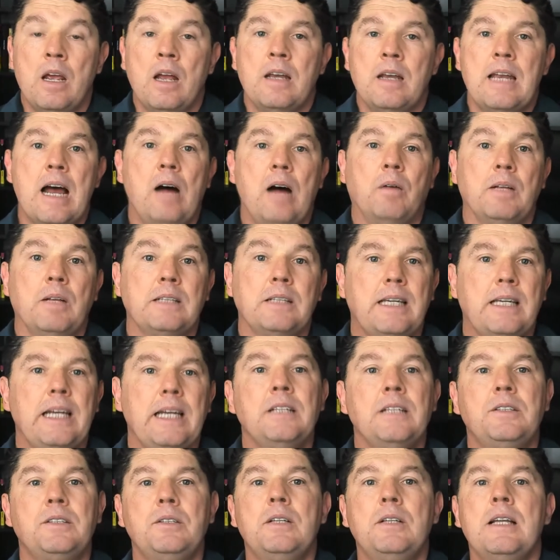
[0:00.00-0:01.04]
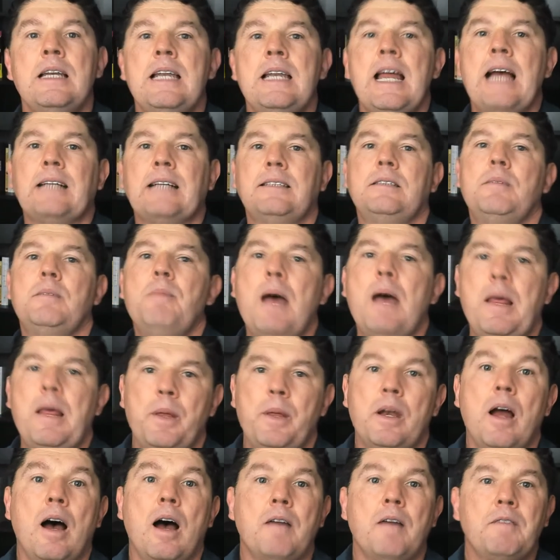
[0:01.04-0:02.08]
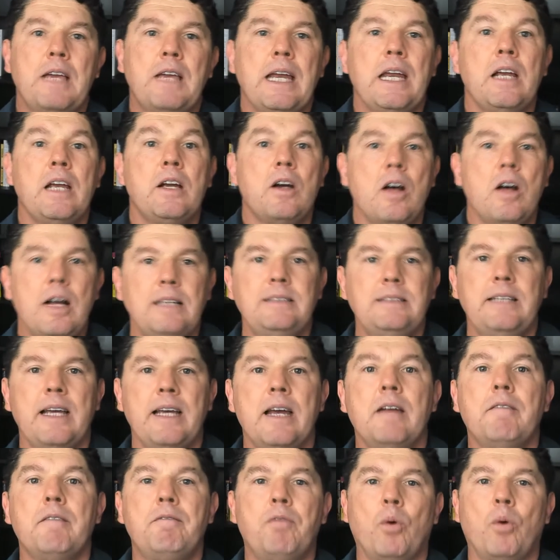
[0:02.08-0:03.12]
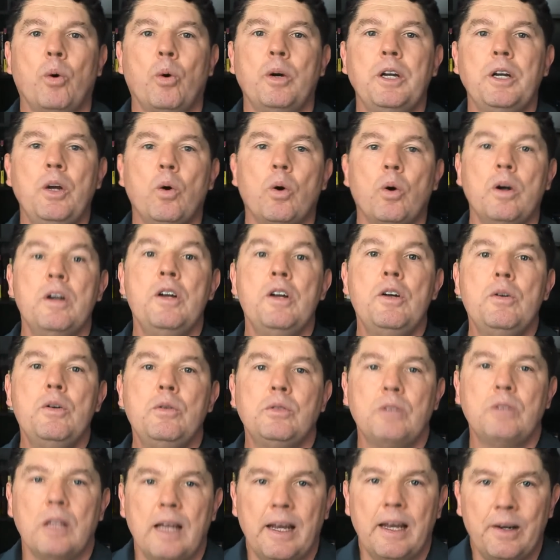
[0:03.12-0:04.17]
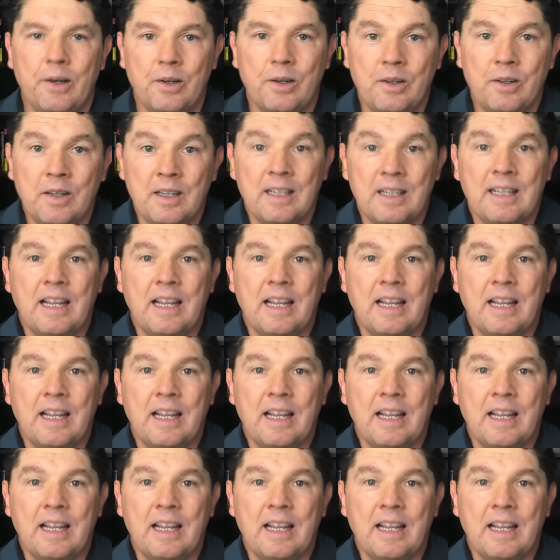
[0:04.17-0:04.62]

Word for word: Now, let's get into the next method of getting content for your newsletter.